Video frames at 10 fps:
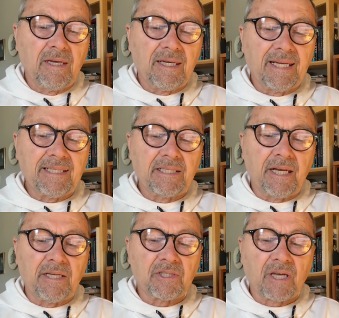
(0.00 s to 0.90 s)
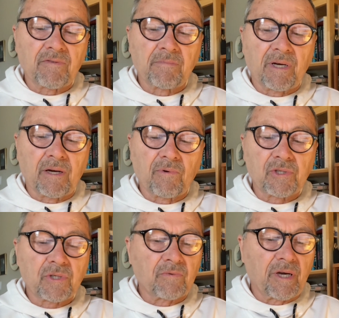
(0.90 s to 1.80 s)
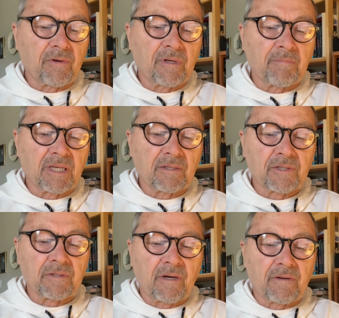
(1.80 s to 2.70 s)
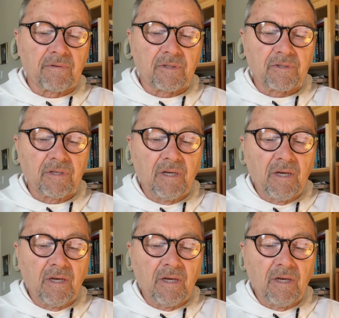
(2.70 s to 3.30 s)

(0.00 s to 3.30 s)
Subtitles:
in 1887 by a Russian writer named Nicholas Notovitch.